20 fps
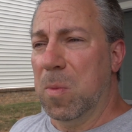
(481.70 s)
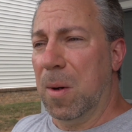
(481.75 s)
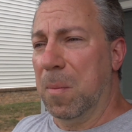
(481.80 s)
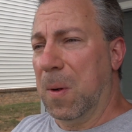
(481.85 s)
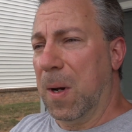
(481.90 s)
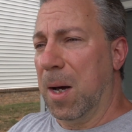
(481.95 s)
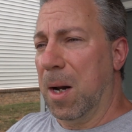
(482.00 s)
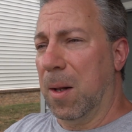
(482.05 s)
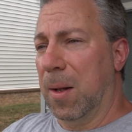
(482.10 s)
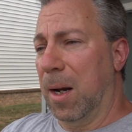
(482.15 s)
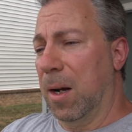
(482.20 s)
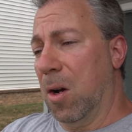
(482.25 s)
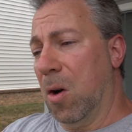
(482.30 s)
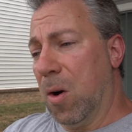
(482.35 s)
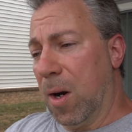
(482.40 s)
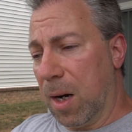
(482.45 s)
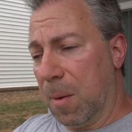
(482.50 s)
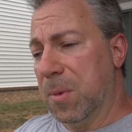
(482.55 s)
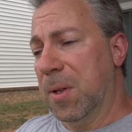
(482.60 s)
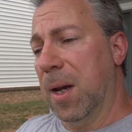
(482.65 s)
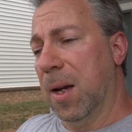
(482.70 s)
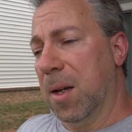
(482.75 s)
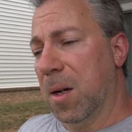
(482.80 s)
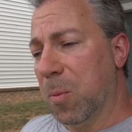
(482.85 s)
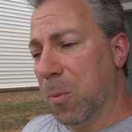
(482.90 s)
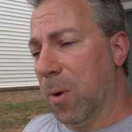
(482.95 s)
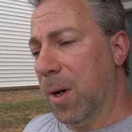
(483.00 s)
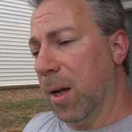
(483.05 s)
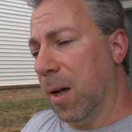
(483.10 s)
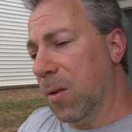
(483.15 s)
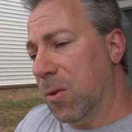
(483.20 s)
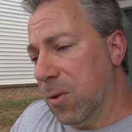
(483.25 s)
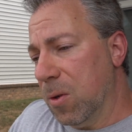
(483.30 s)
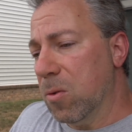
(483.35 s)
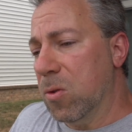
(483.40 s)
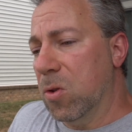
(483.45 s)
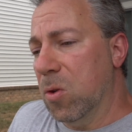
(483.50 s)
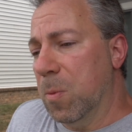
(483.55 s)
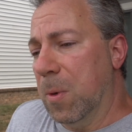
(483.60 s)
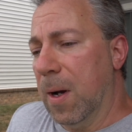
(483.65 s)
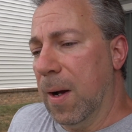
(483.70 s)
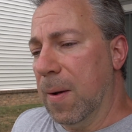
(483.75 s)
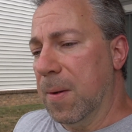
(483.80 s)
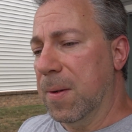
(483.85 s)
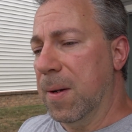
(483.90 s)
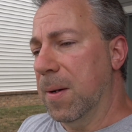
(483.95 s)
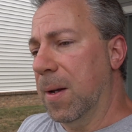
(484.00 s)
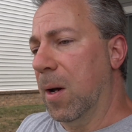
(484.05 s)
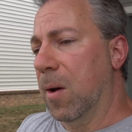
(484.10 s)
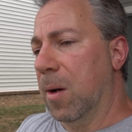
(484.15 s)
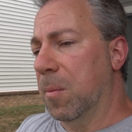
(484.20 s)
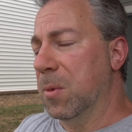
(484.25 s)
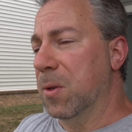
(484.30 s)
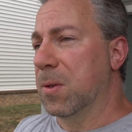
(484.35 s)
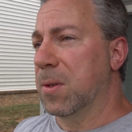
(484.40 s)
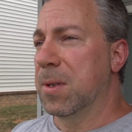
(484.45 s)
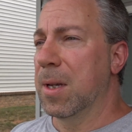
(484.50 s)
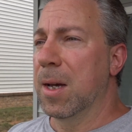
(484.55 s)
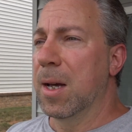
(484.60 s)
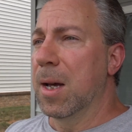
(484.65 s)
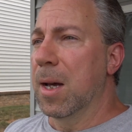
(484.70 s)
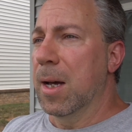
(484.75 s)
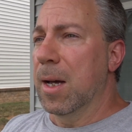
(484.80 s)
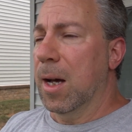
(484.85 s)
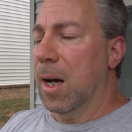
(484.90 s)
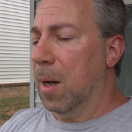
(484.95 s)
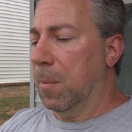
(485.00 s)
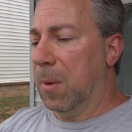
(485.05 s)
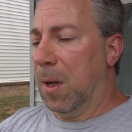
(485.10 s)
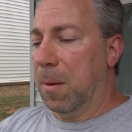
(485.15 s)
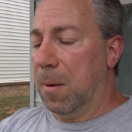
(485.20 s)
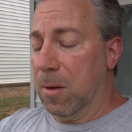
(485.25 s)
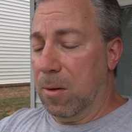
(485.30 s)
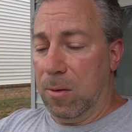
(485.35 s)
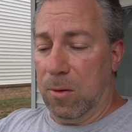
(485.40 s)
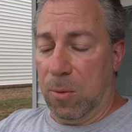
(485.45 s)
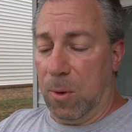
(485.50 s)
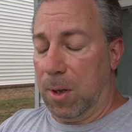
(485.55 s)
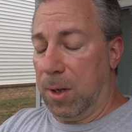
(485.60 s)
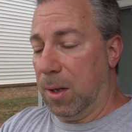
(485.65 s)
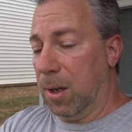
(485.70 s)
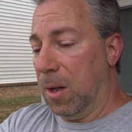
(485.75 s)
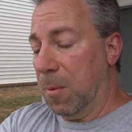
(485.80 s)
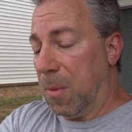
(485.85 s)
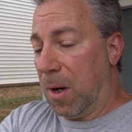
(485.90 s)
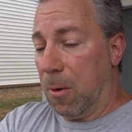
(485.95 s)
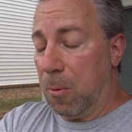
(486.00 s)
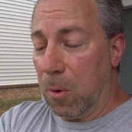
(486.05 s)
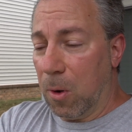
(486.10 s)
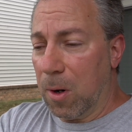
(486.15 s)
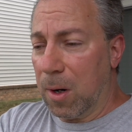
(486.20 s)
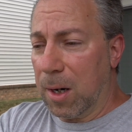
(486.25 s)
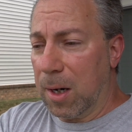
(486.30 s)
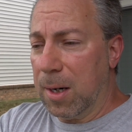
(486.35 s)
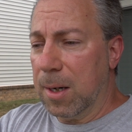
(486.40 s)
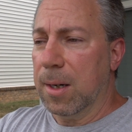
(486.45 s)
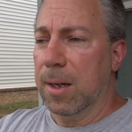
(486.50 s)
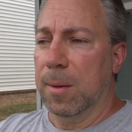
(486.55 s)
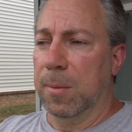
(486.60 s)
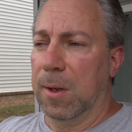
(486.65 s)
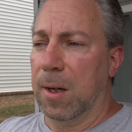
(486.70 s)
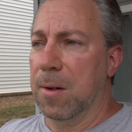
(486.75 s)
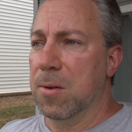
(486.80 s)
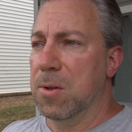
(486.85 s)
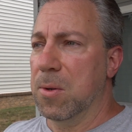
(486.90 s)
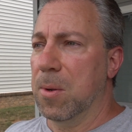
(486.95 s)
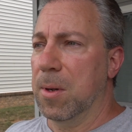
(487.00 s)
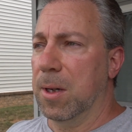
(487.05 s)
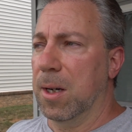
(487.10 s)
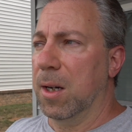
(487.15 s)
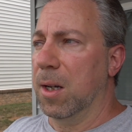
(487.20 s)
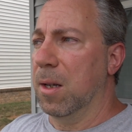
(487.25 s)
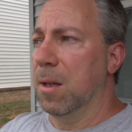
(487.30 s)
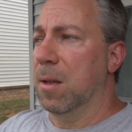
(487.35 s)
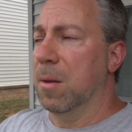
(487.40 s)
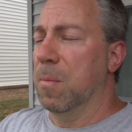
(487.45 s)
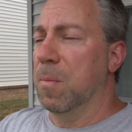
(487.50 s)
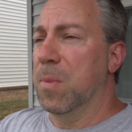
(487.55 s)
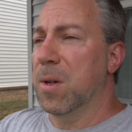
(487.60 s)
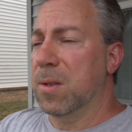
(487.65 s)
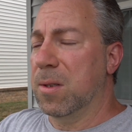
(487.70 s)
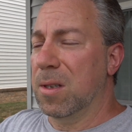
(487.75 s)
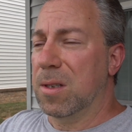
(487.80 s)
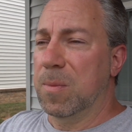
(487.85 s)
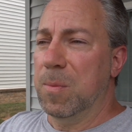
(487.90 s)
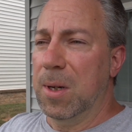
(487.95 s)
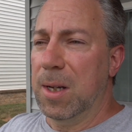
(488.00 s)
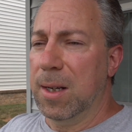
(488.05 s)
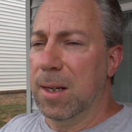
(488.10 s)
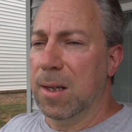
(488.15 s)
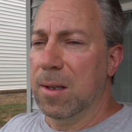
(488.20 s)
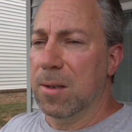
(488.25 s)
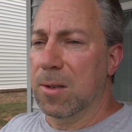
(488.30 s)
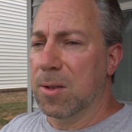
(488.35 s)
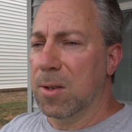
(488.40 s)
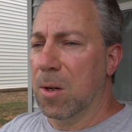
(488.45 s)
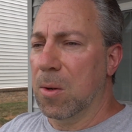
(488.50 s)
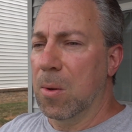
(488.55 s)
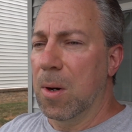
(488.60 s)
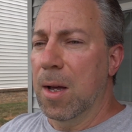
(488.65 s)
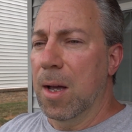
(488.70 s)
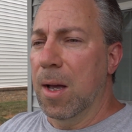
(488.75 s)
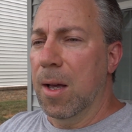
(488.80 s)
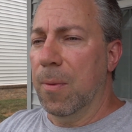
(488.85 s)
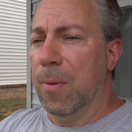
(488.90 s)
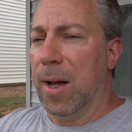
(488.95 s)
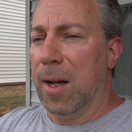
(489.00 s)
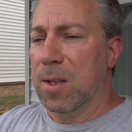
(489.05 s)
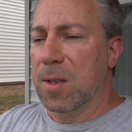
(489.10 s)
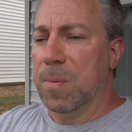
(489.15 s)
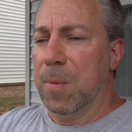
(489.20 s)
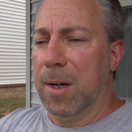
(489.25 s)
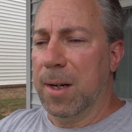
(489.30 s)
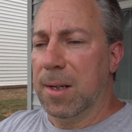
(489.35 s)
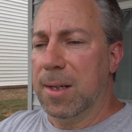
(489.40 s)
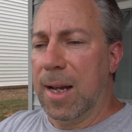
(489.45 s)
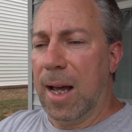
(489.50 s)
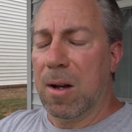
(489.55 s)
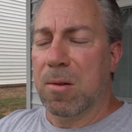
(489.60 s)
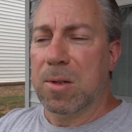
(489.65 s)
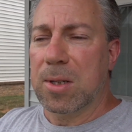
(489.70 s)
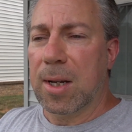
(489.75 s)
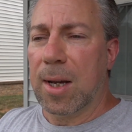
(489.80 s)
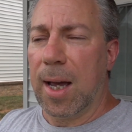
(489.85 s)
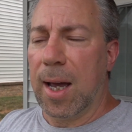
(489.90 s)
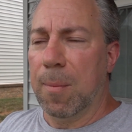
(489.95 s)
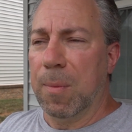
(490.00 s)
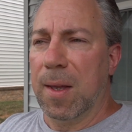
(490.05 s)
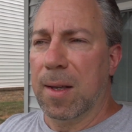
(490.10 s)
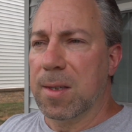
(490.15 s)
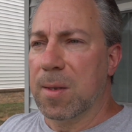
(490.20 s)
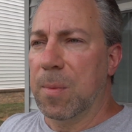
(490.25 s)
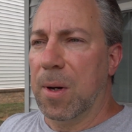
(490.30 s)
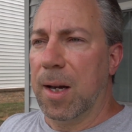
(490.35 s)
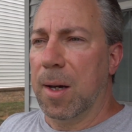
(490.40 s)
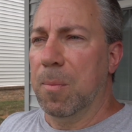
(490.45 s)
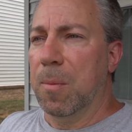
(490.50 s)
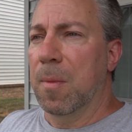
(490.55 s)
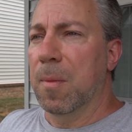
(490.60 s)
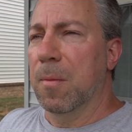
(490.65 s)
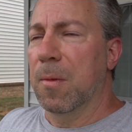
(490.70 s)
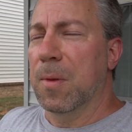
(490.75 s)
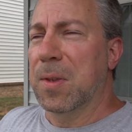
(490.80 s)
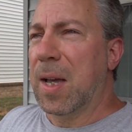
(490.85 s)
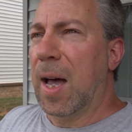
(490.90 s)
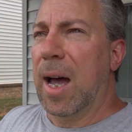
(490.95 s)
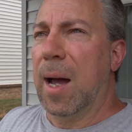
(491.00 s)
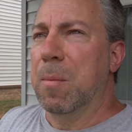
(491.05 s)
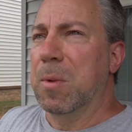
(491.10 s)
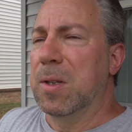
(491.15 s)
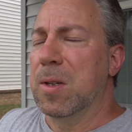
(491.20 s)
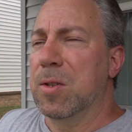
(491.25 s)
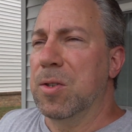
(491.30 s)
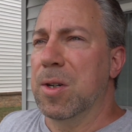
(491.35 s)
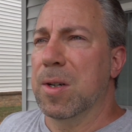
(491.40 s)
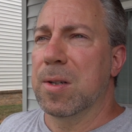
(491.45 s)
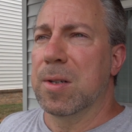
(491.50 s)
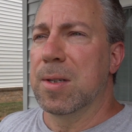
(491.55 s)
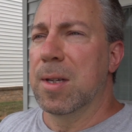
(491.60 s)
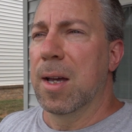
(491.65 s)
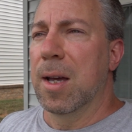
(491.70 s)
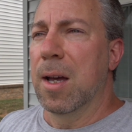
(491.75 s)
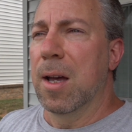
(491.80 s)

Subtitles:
I'm kind of like, all right, I'm taking a break. It's YouTube content. Now I'm not doing any of my work. I'm not doing any business meetings. So that's my downtime. That's my time to just